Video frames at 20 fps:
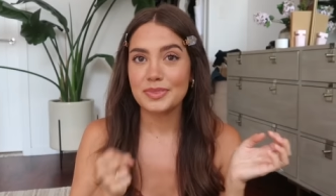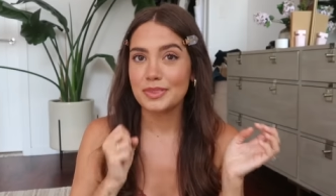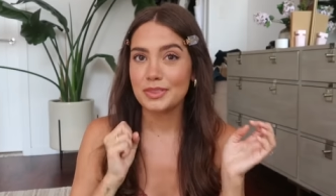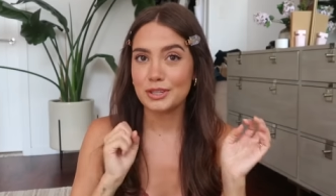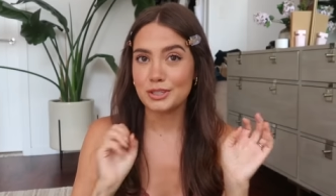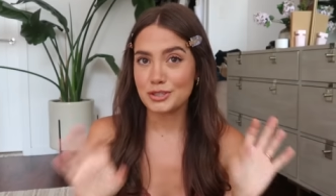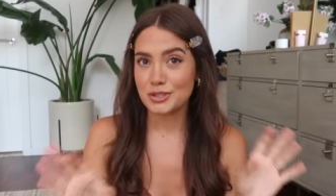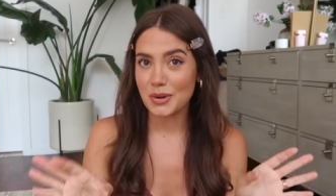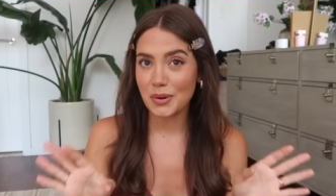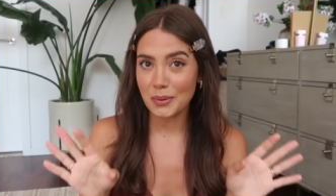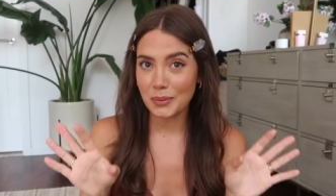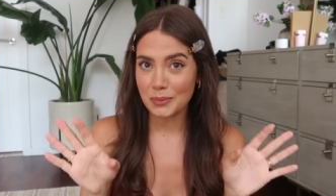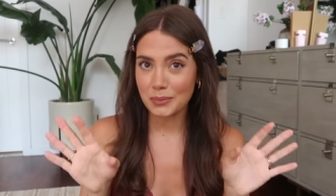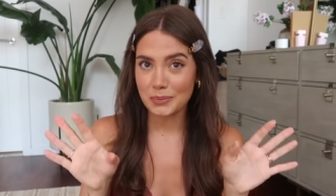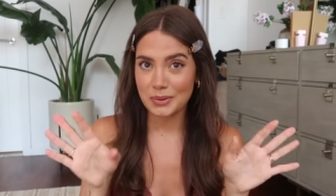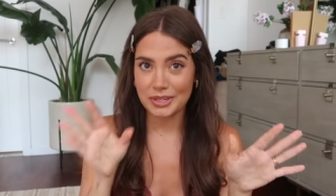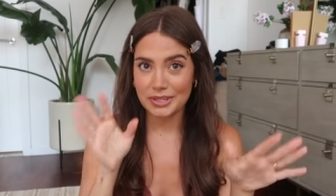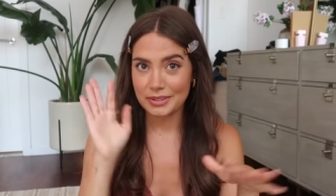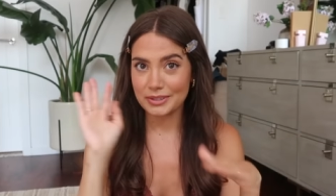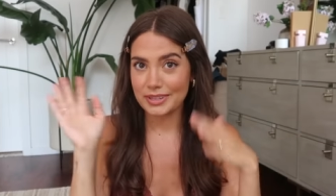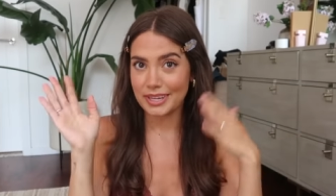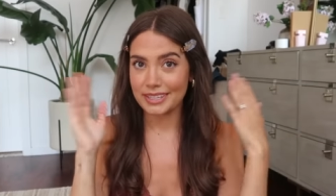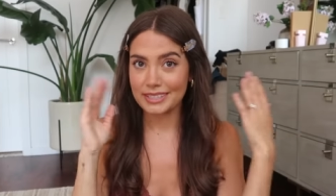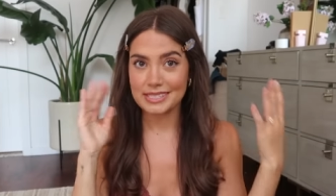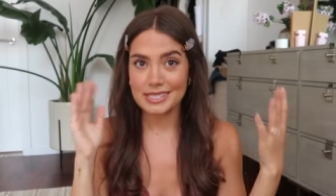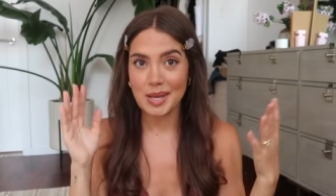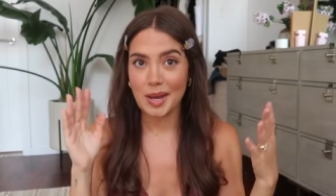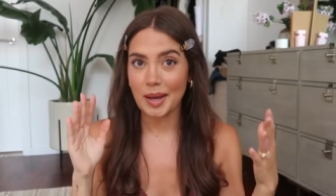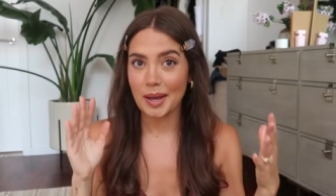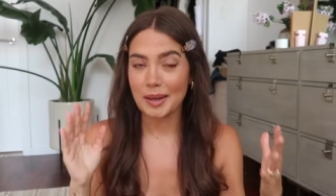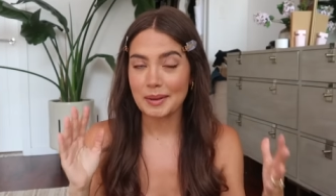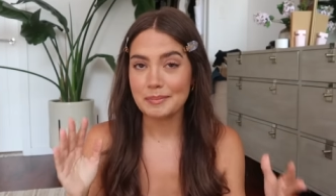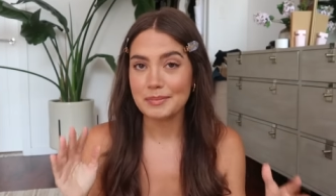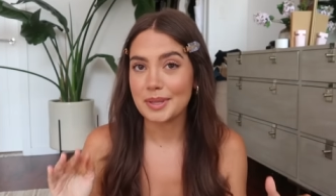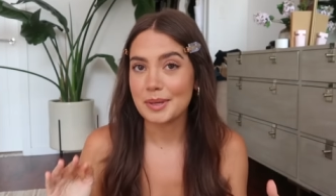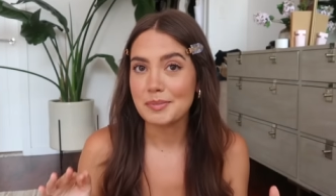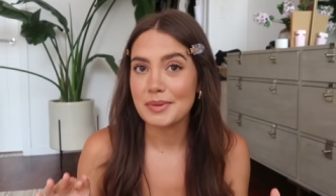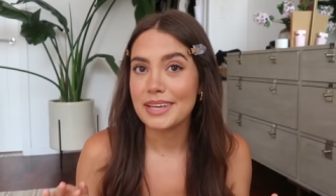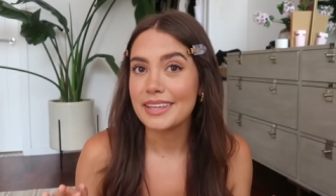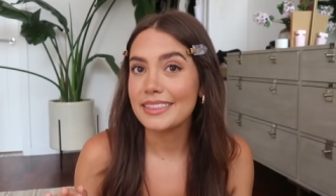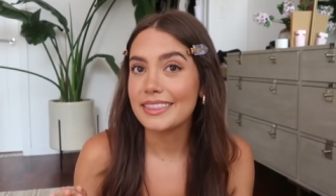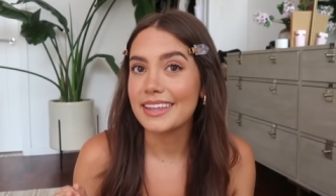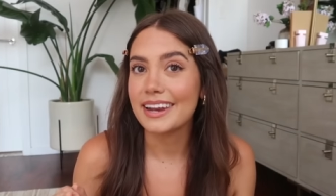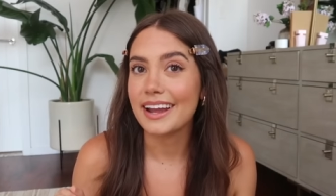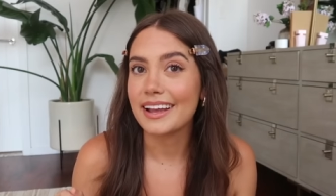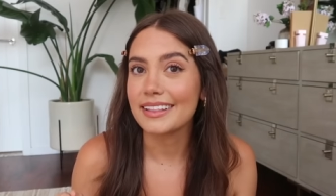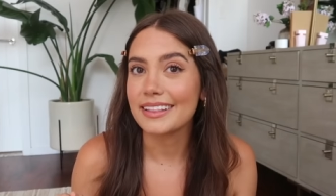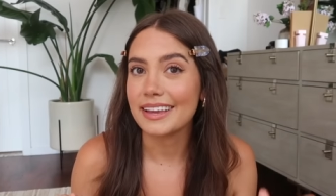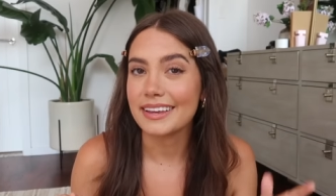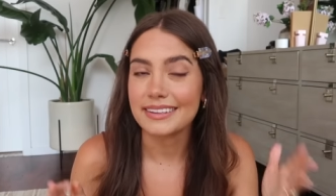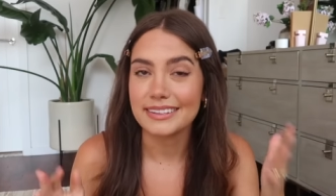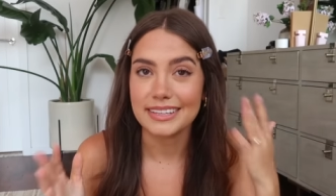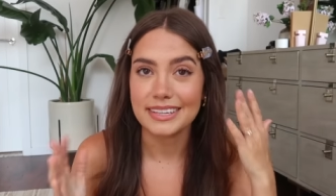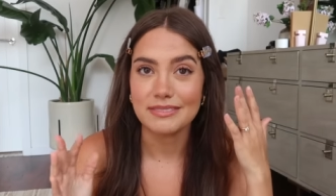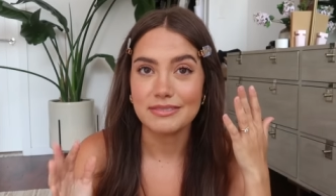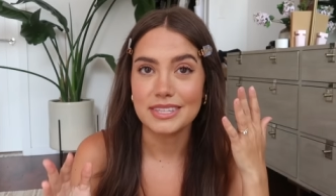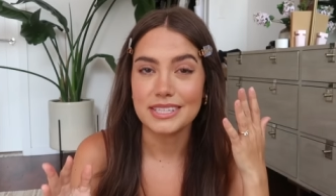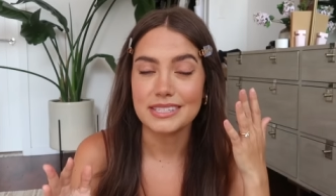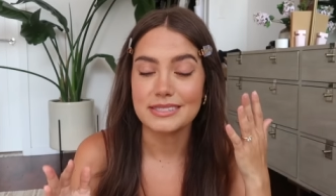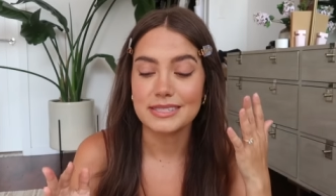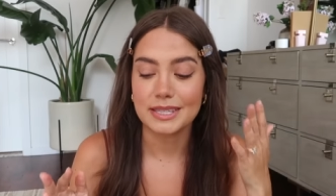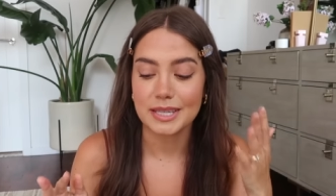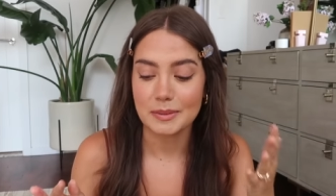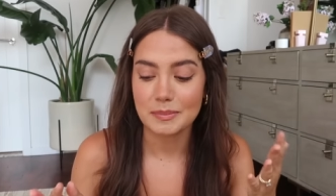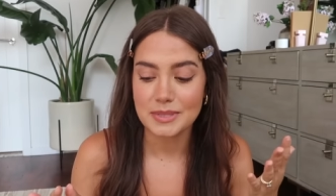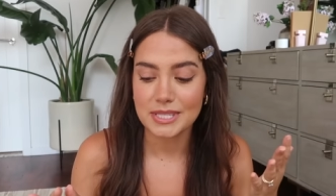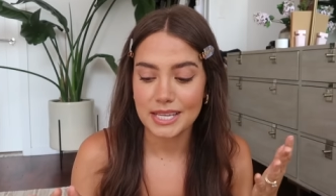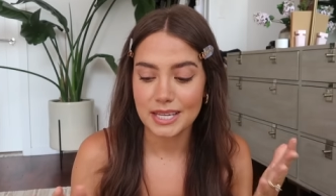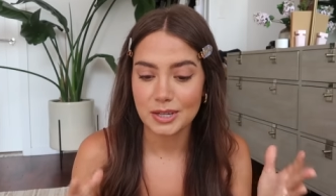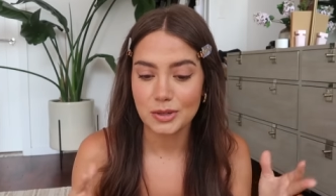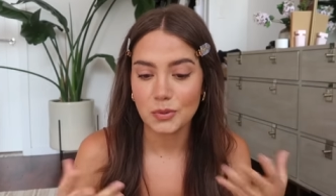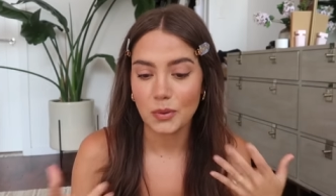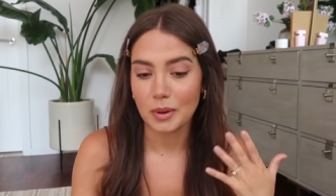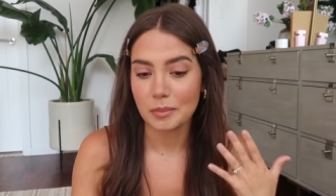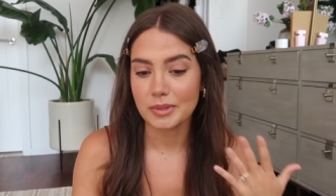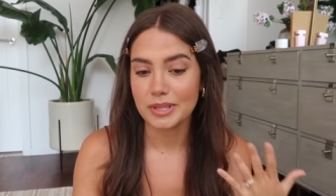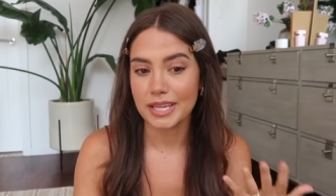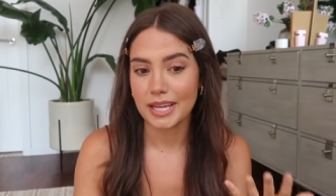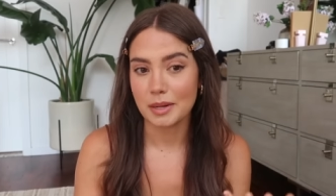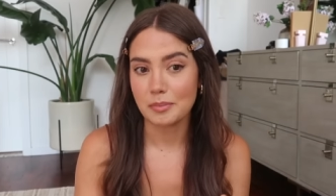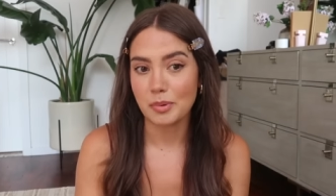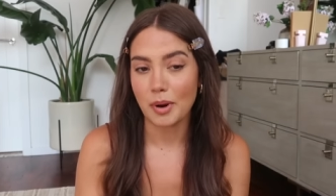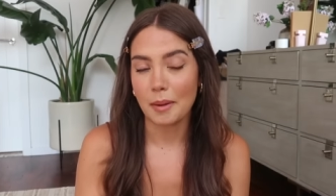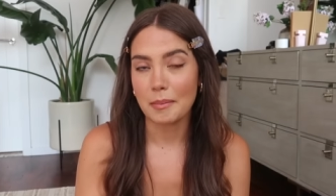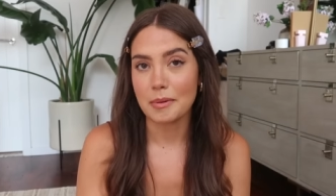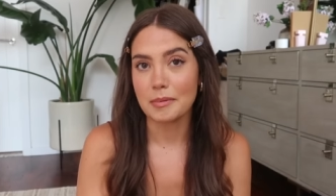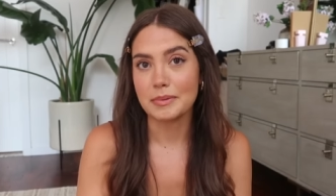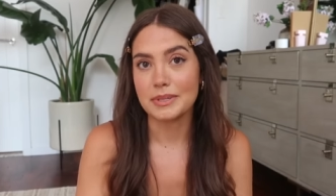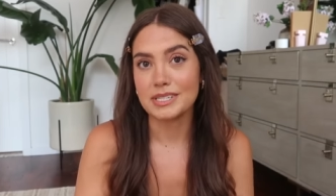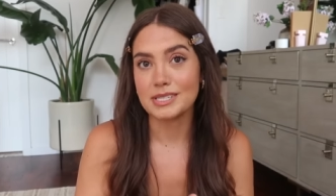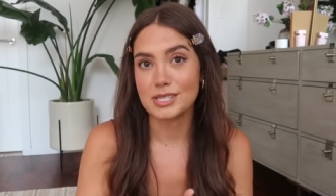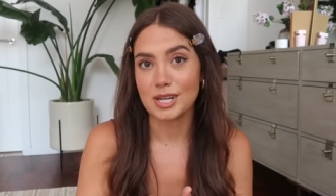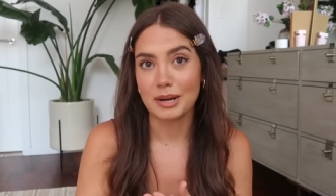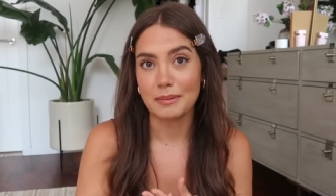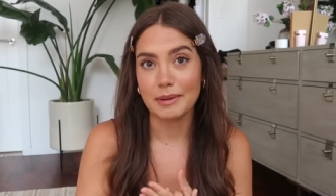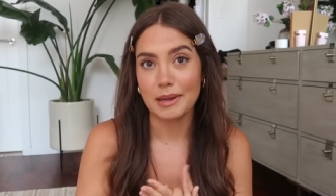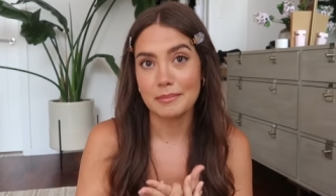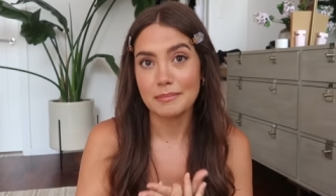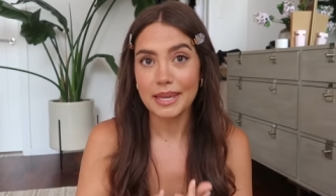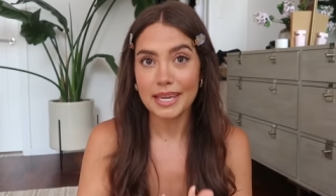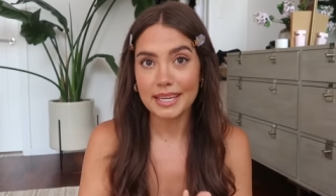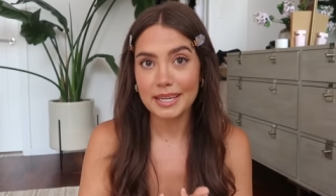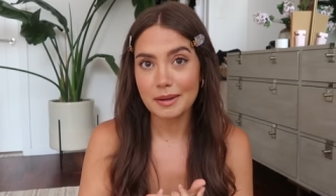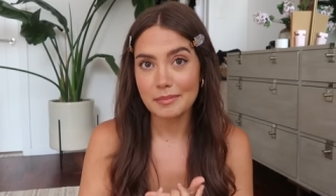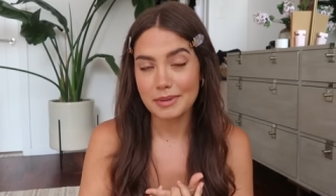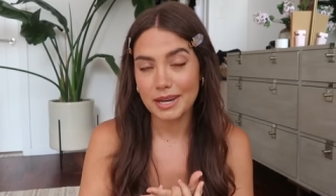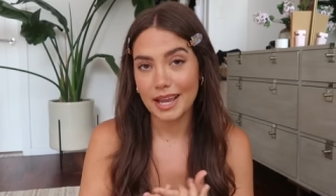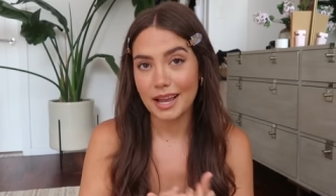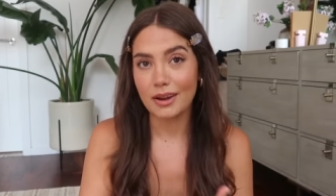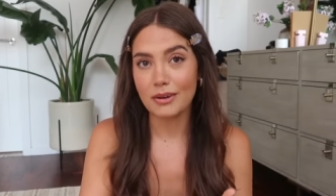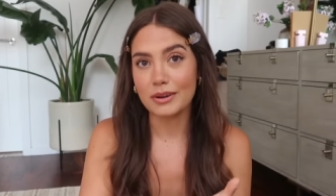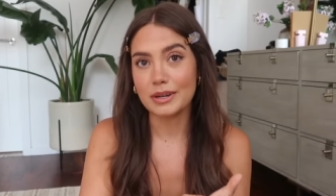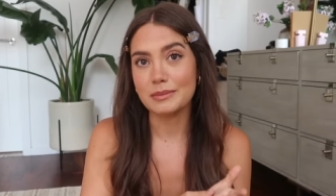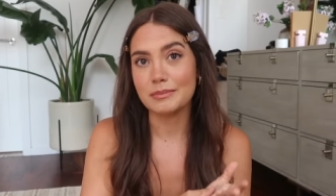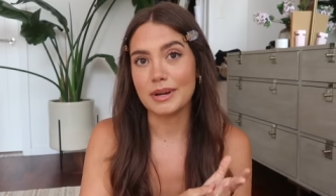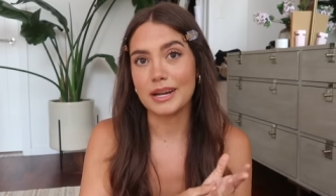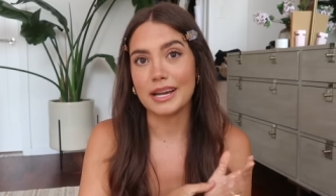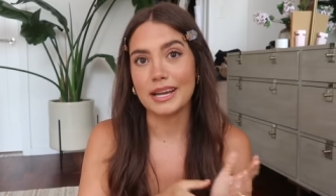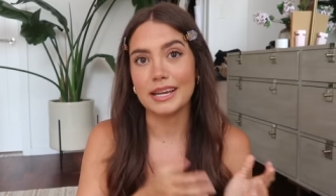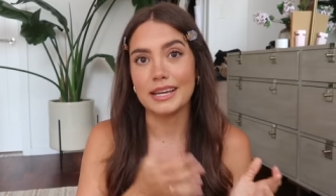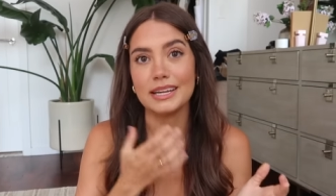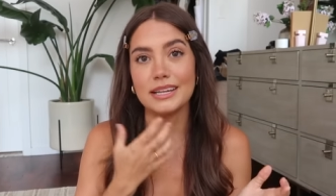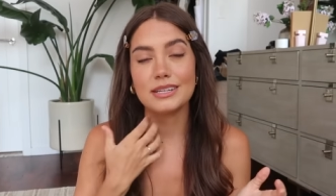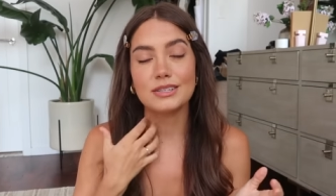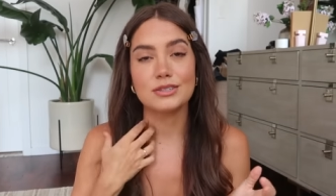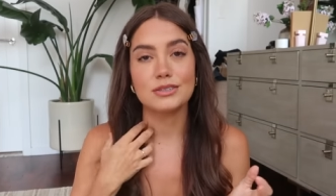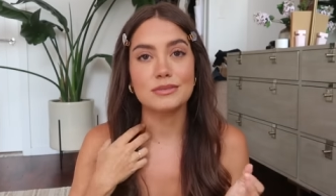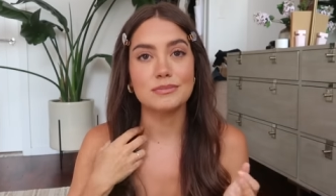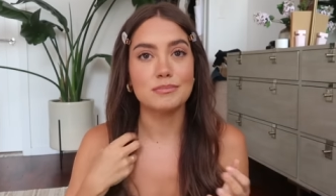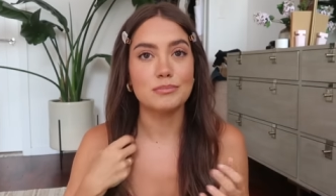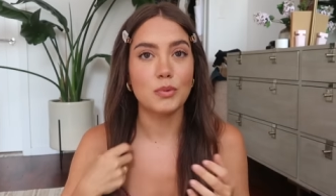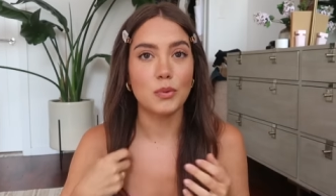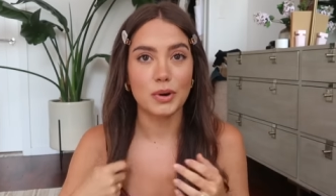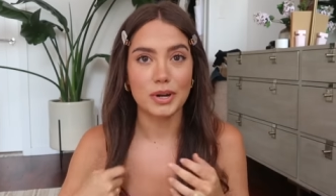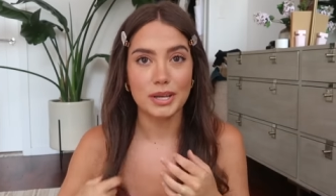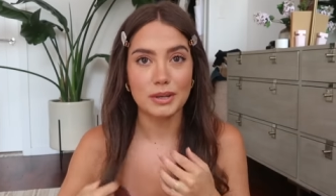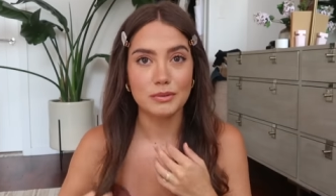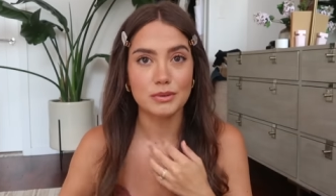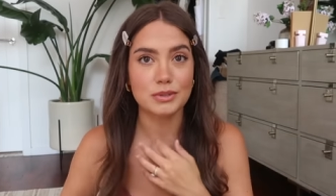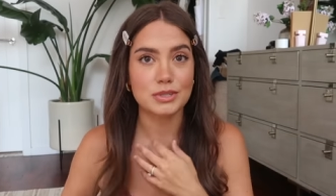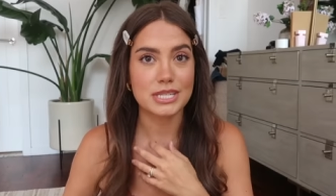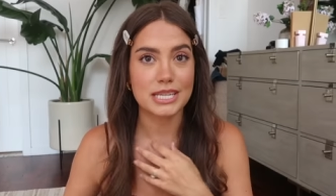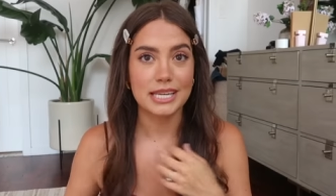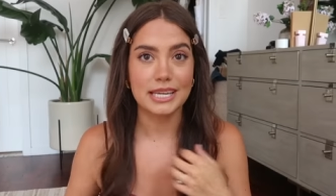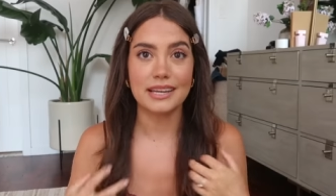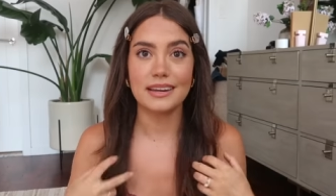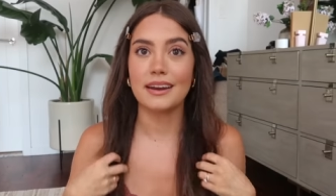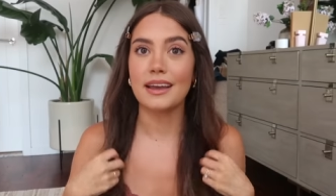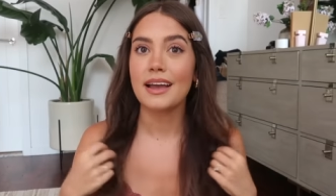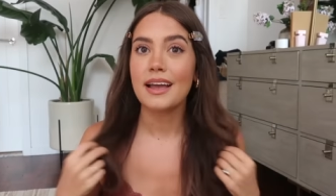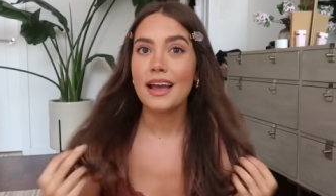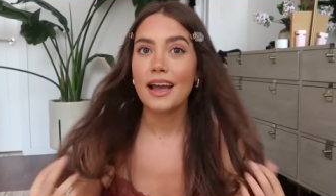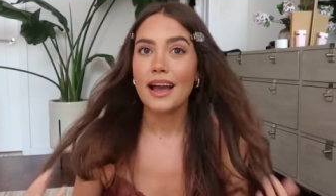There's no real like time limit that I like leave these clips in. Normally I'd probably start my makeup now and my morning routine,